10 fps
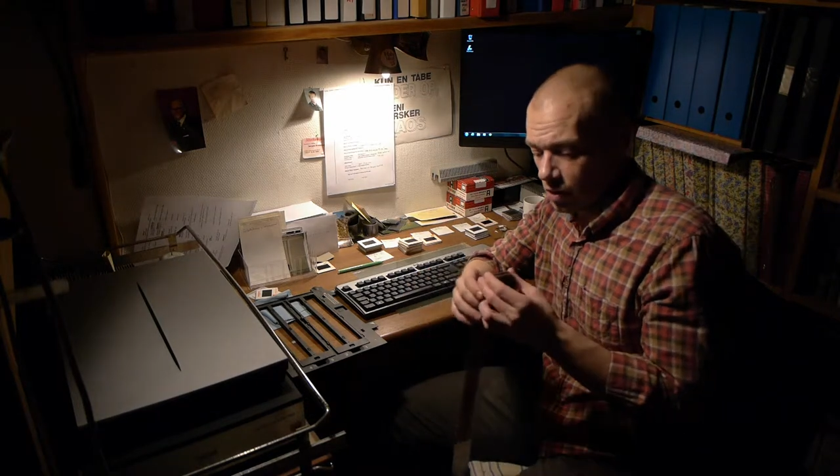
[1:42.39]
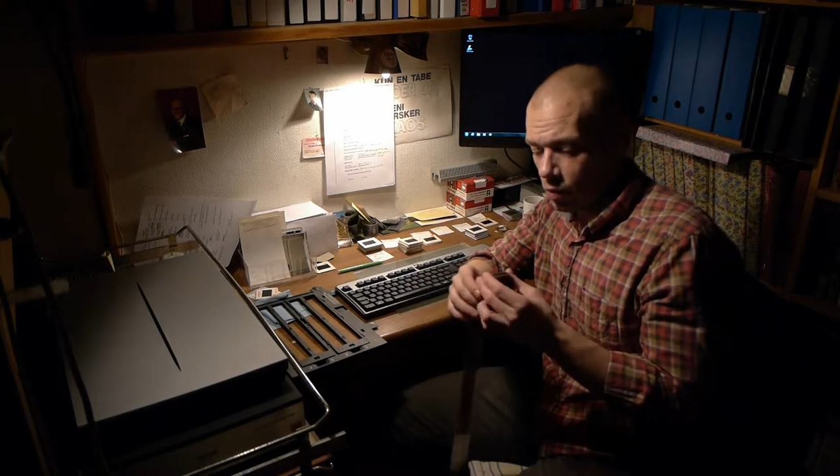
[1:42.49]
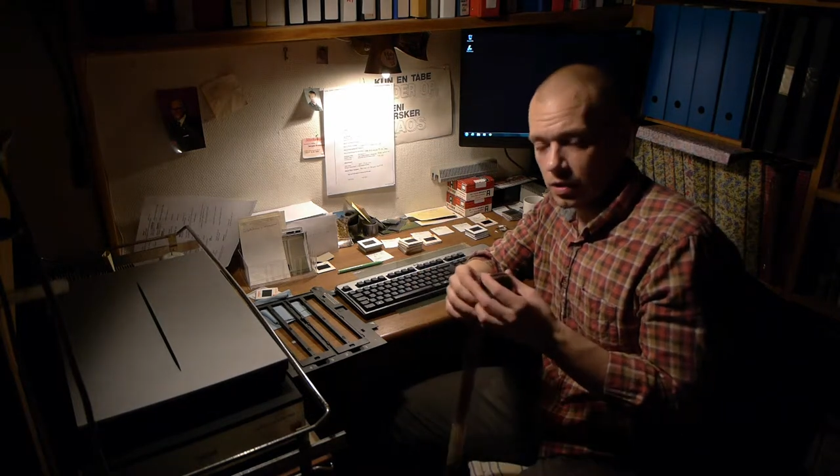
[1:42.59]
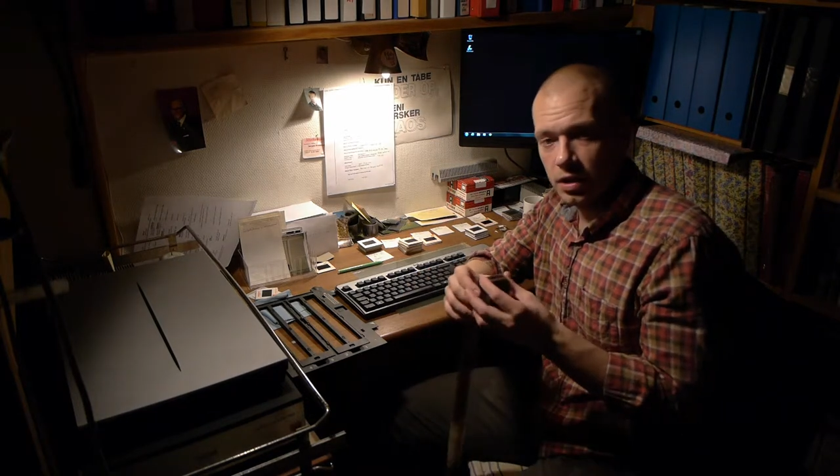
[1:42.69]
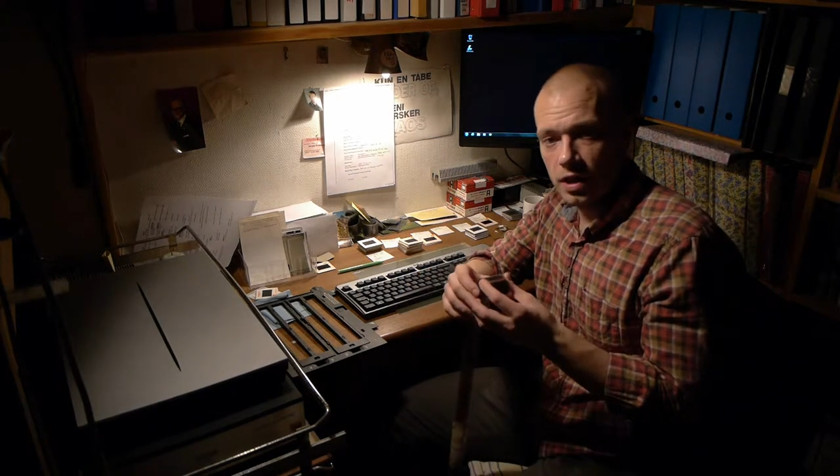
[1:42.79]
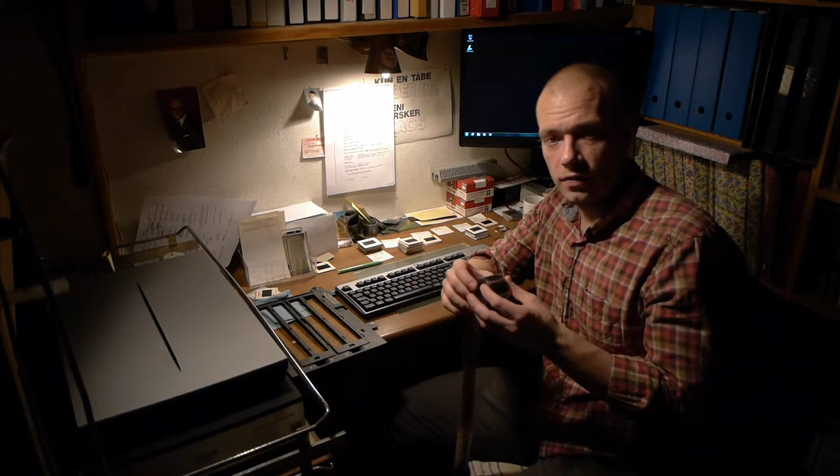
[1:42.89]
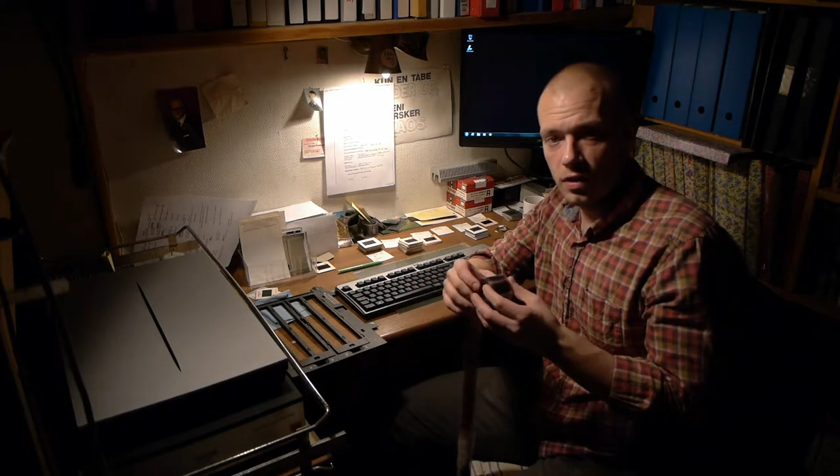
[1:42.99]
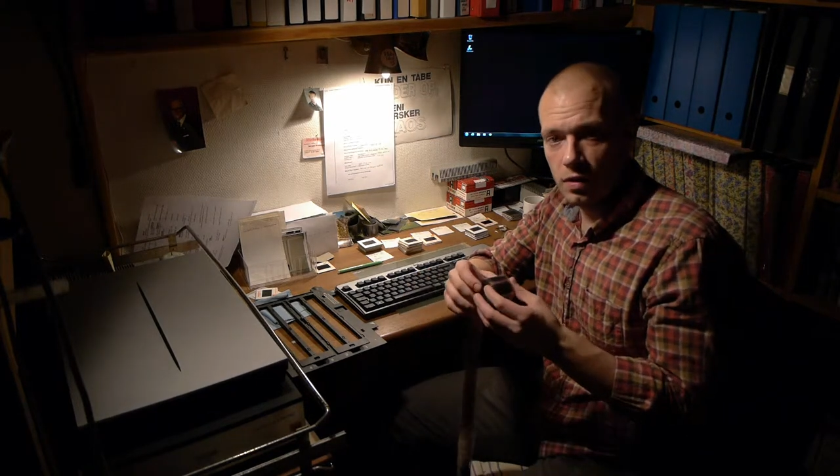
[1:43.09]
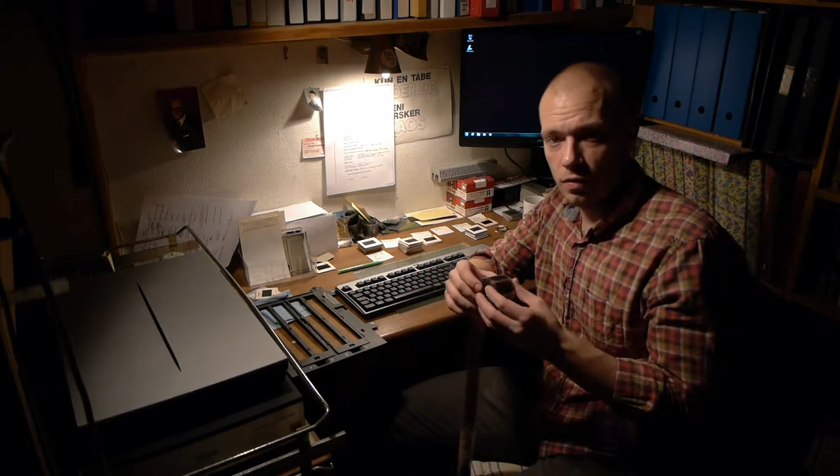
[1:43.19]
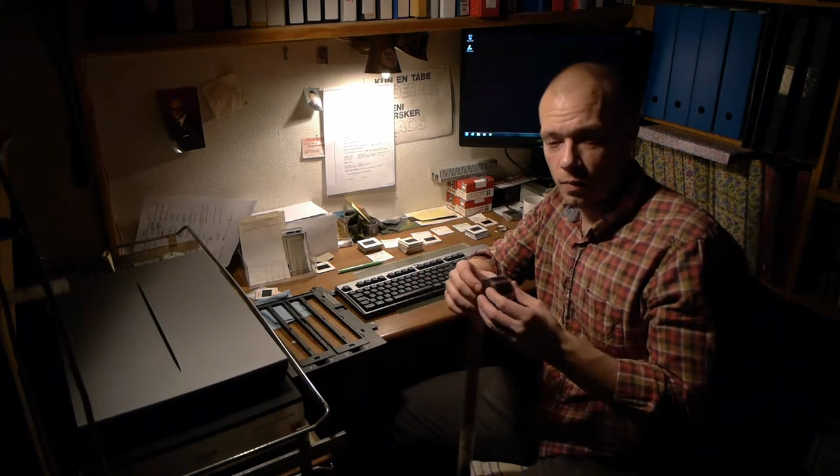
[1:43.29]
what they have
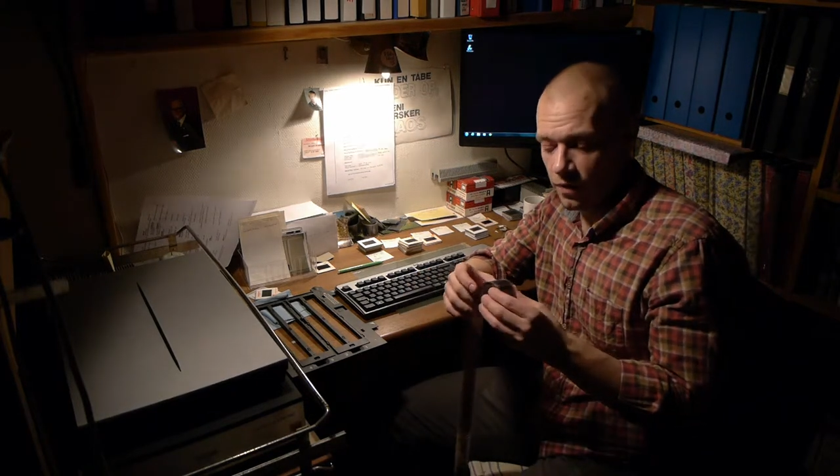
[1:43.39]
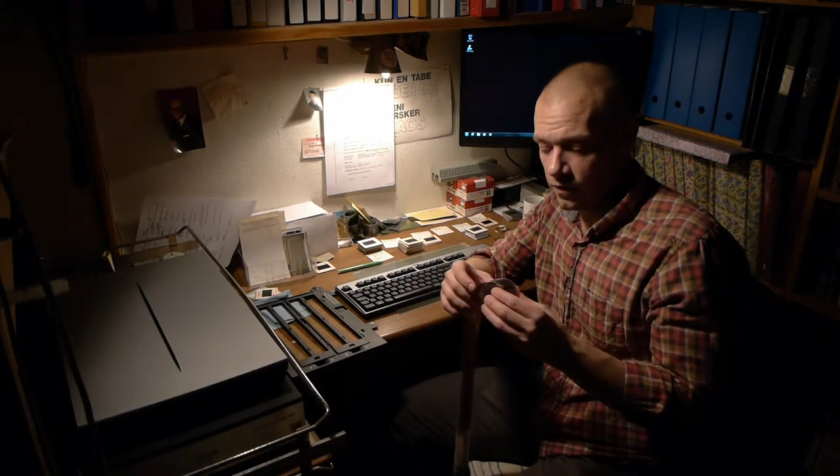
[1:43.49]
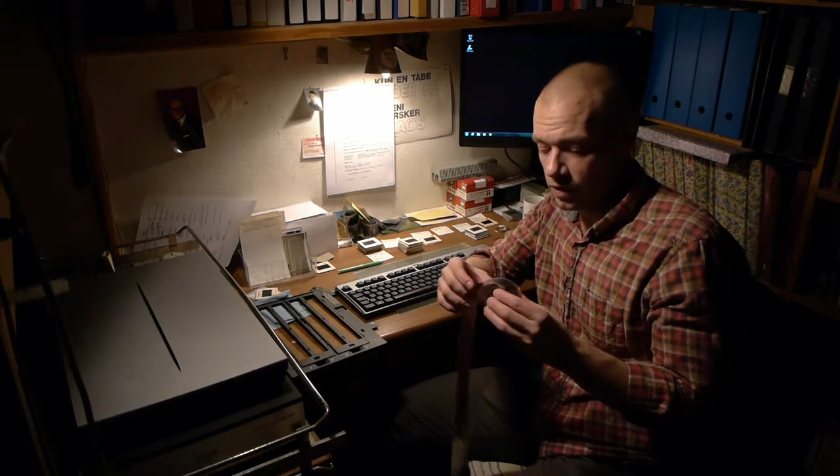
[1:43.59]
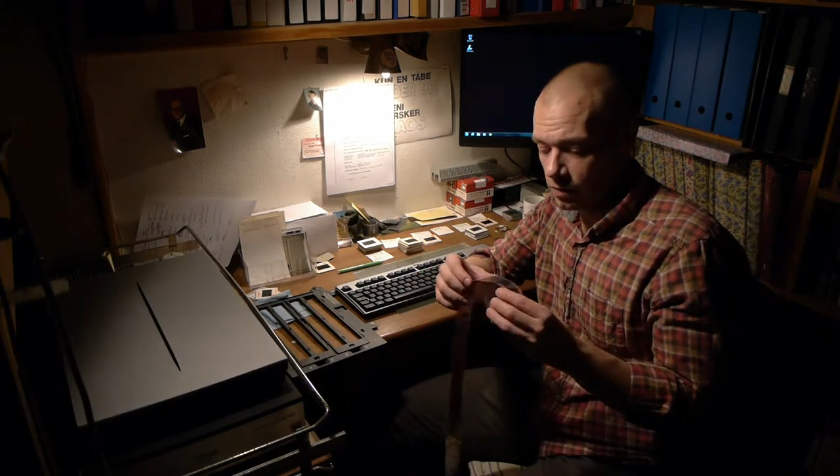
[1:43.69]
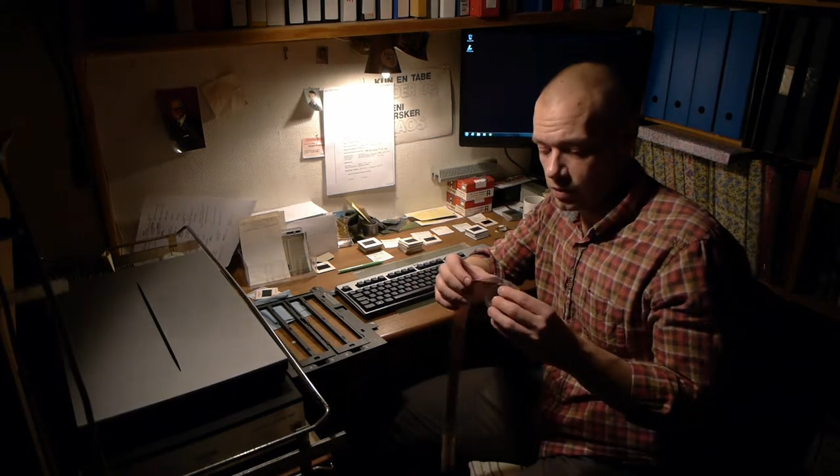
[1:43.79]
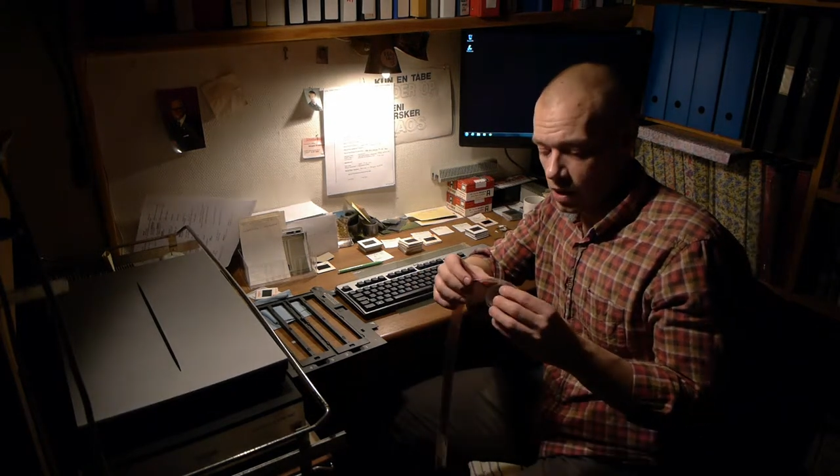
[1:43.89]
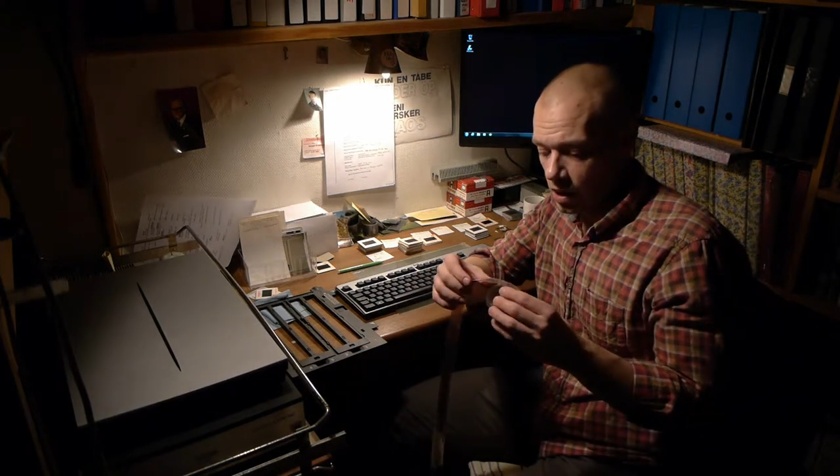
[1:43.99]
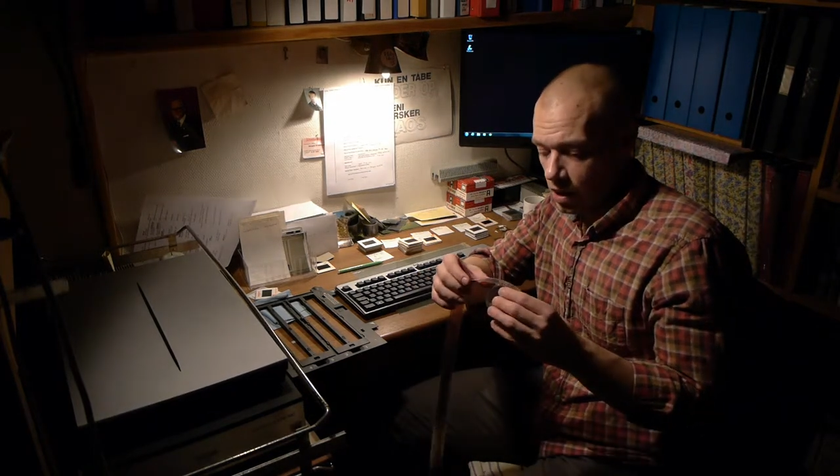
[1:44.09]
done with my films.